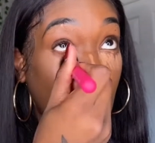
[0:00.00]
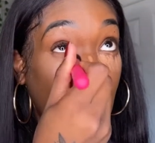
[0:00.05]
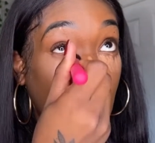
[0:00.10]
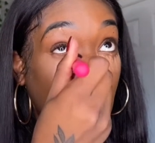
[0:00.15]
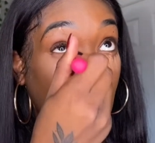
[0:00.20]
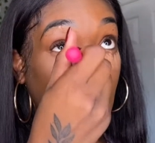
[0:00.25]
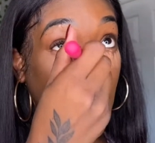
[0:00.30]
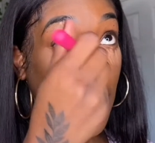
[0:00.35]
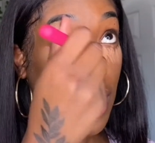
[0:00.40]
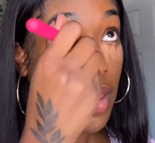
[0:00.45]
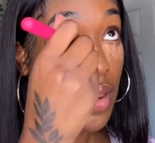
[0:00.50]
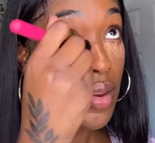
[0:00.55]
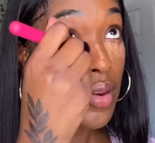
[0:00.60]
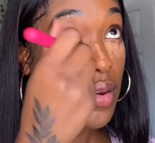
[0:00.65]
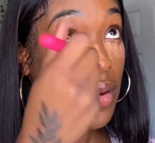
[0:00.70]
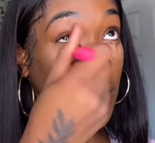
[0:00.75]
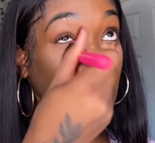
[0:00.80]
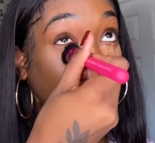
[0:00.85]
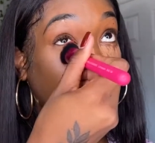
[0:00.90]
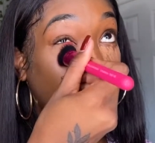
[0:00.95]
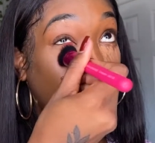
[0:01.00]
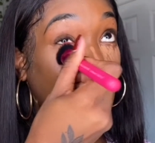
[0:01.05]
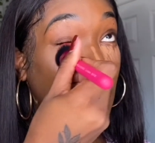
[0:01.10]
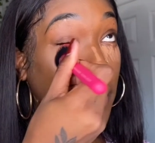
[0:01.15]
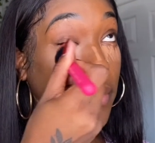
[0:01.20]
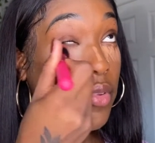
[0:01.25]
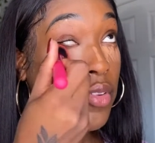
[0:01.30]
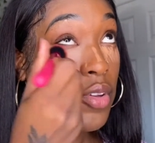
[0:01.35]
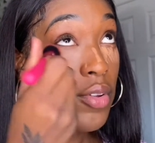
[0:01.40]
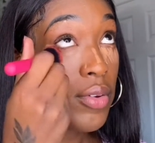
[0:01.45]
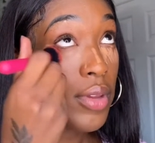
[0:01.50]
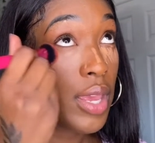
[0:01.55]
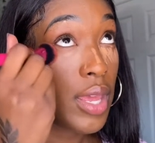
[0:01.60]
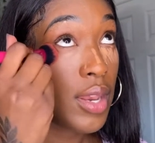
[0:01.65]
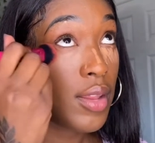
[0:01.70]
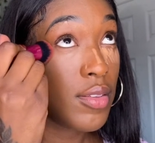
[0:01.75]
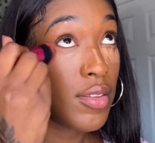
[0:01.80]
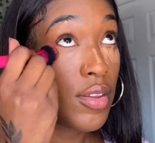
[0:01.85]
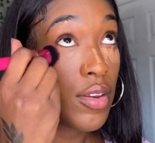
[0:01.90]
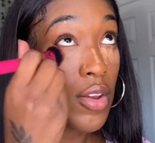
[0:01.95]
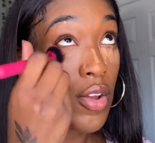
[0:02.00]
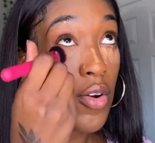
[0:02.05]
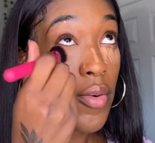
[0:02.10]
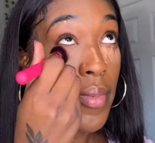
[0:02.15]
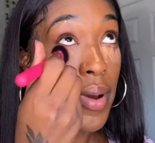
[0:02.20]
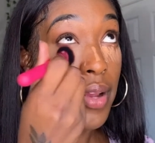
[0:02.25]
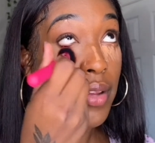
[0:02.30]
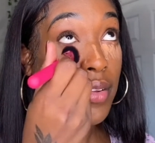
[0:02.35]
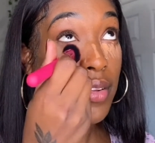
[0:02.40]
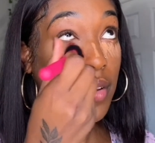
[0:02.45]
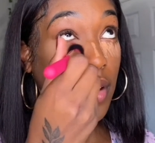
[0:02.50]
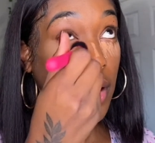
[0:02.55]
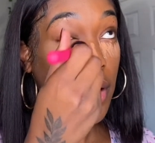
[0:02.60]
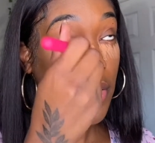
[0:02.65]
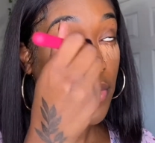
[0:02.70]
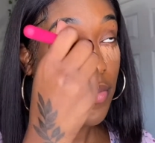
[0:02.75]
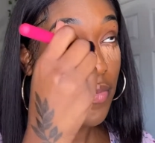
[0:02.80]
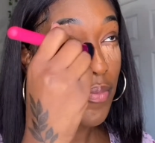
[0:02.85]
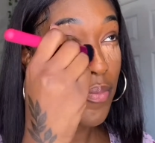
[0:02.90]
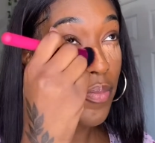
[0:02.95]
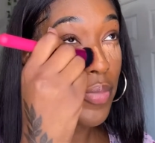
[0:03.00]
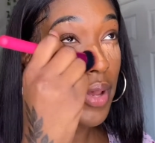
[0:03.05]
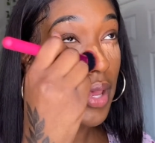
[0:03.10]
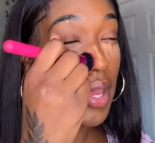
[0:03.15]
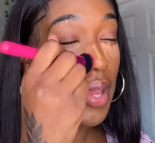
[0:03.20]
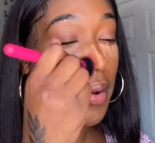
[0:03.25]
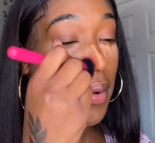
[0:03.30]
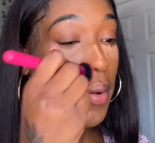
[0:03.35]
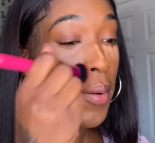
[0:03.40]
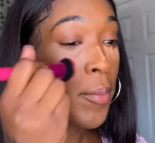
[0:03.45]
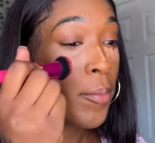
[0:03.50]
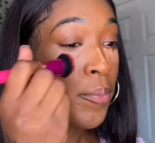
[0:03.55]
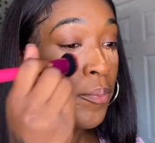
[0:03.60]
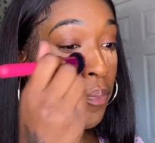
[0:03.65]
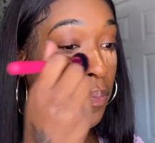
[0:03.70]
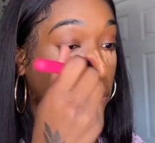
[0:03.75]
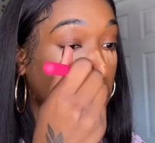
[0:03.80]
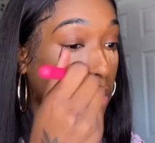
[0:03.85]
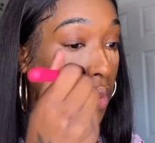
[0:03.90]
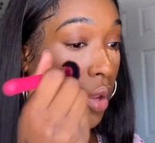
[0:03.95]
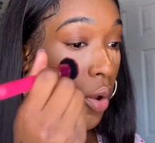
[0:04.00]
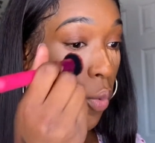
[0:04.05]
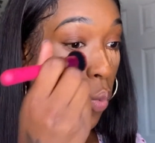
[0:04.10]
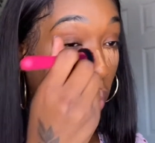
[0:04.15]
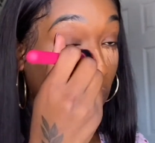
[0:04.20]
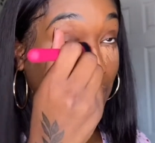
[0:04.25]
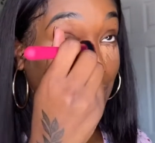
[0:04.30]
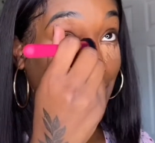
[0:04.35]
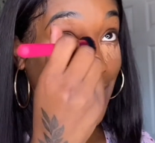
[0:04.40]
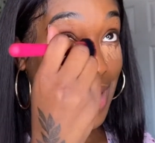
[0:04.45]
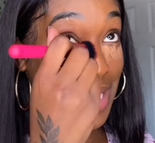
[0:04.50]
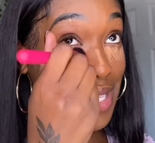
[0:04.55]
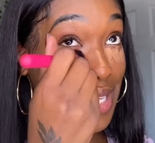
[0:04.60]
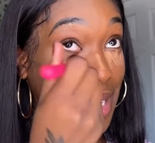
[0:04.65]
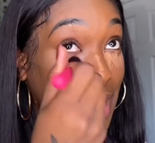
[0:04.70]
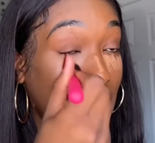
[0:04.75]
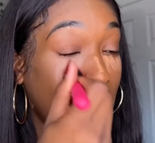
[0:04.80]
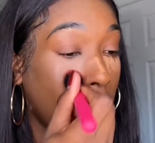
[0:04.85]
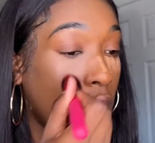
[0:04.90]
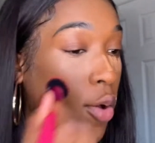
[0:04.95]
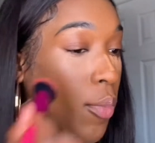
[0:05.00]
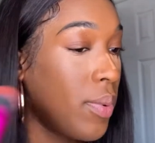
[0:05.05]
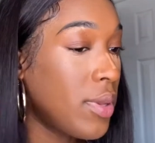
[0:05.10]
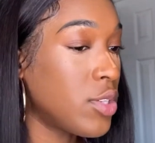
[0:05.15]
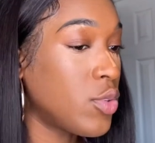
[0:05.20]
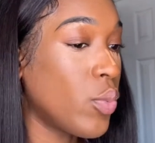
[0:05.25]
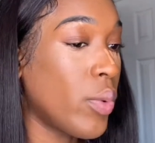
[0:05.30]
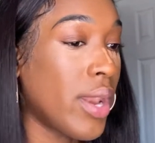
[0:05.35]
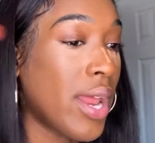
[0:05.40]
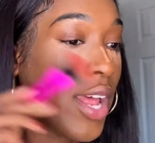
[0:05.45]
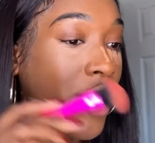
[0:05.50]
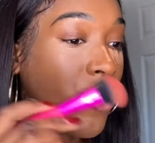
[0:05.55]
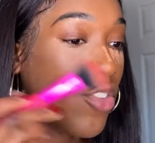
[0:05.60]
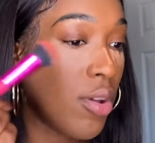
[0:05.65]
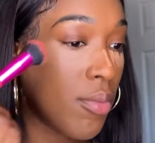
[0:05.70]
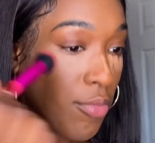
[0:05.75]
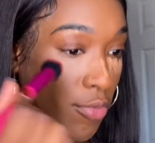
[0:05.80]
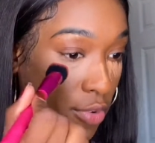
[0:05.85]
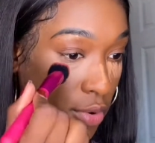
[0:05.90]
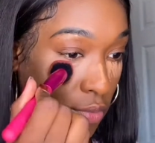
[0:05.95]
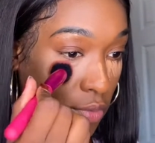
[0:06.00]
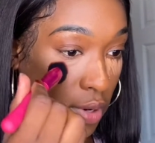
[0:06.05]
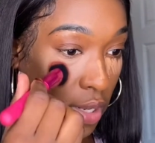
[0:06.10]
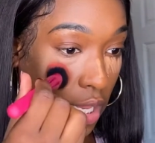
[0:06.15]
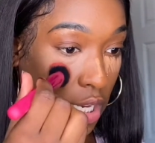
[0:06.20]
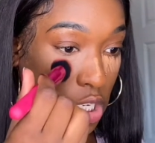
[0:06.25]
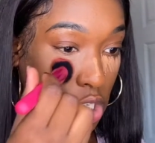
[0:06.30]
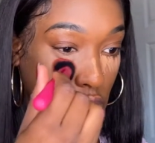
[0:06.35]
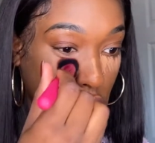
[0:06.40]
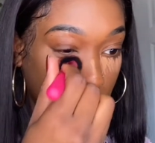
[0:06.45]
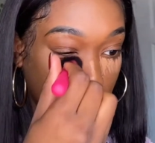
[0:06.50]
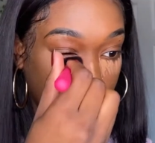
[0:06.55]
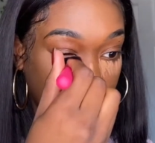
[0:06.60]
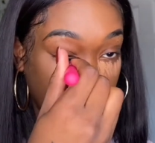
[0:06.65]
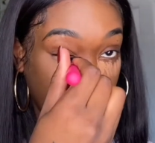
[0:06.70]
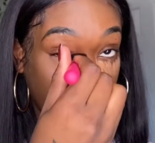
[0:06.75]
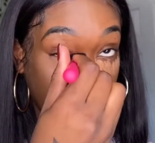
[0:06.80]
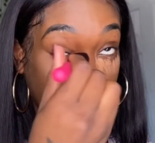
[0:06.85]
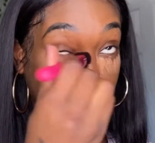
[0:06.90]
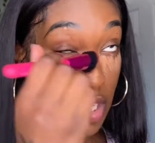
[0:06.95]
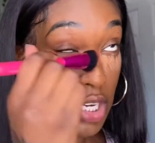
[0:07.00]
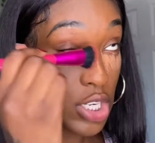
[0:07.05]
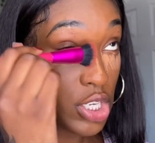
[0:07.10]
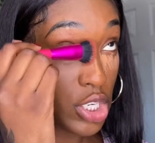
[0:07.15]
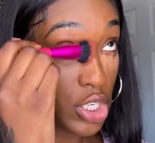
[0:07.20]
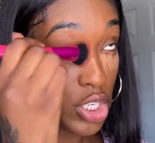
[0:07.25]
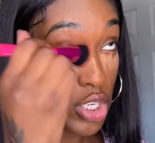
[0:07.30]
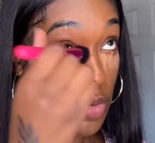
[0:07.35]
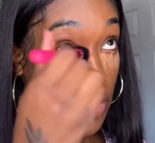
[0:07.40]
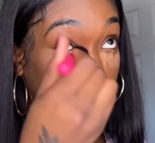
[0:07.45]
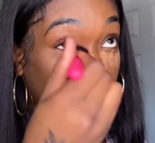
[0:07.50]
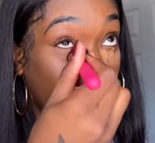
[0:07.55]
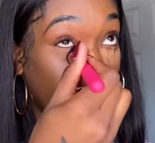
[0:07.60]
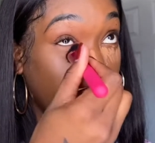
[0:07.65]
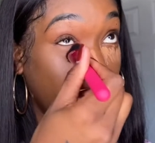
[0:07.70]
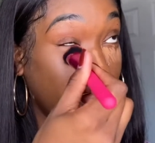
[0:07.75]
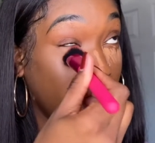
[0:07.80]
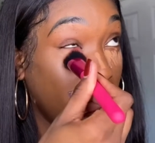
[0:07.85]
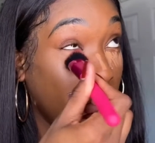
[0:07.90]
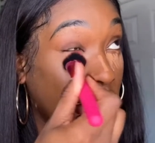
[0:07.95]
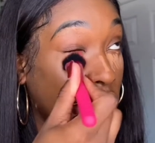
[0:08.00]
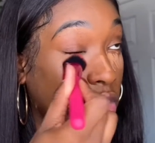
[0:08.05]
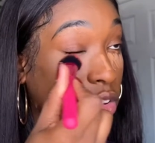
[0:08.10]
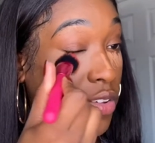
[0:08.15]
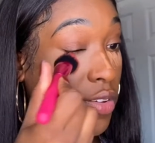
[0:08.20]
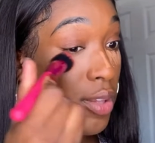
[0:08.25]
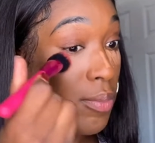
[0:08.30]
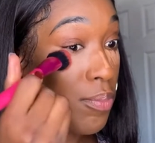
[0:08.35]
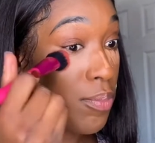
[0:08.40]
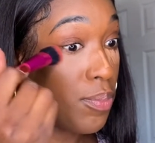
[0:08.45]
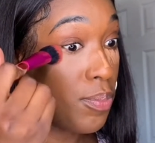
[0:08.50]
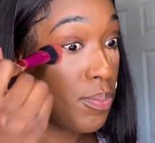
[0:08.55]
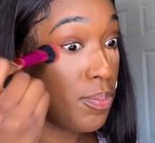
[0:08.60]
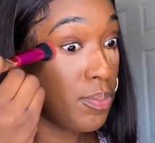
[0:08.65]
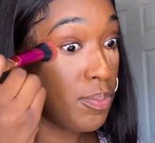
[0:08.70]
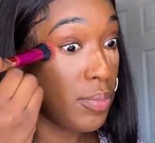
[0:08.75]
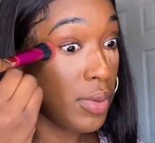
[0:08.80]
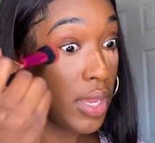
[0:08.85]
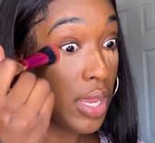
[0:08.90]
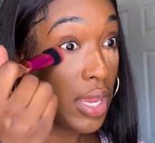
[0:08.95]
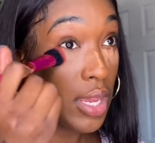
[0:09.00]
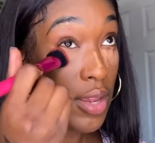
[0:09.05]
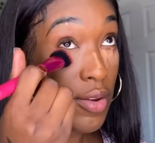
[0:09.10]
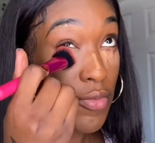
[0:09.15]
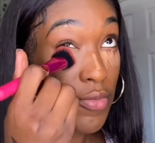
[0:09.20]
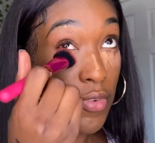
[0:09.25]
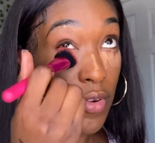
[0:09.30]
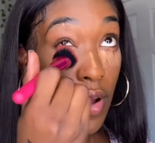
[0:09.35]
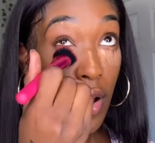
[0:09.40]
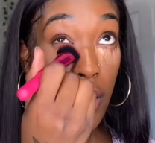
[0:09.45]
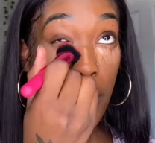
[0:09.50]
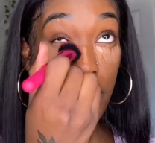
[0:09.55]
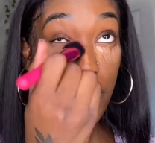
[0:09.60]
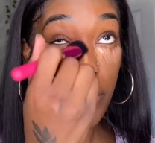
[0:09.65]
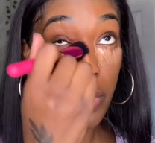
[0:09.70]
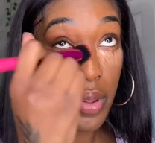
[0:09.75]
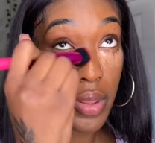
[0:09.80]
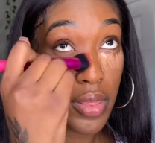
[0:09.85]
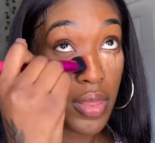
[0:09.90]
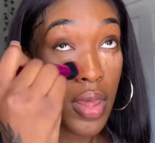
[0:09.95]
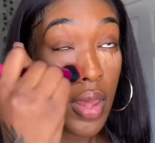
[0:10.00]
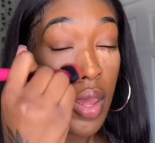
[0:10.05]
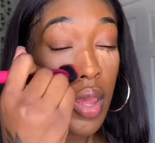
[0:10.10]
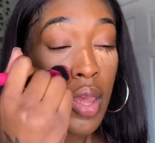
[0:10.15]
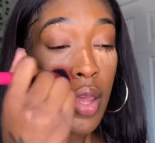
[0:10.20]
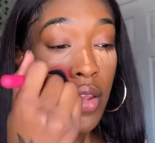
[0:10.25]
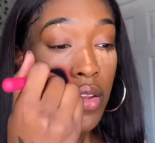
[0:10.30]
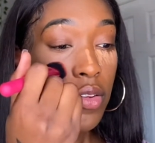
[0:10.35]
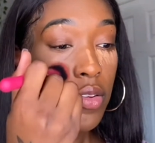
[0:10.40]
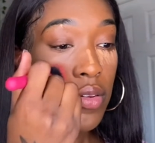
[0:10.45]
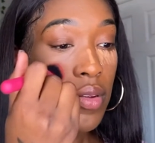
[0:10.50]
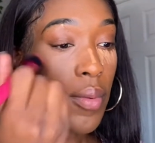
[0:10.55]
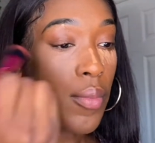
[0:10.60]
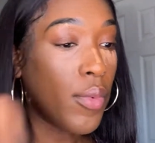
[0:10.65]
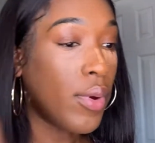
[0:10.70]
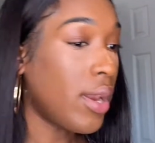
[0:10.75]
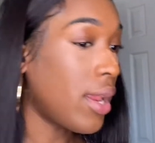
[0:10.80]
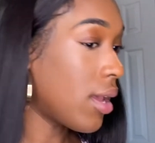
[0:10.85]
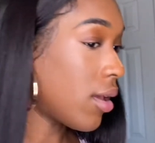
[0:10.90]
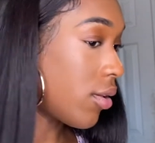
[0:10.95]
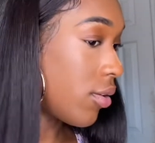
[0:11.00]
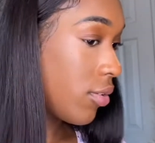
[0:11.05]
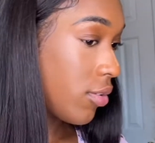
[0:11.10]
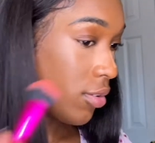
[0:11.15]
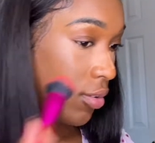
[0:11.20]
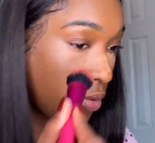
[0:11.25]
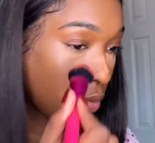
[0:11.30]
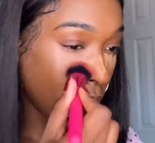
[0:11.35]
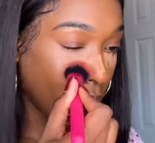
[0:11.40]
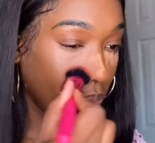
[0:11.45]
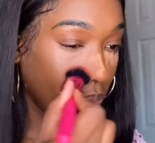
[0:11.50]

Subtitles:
And I'm still getting to know myself. But what doesn't help is when I jump from relationship to relationship, or even just being involved with someone else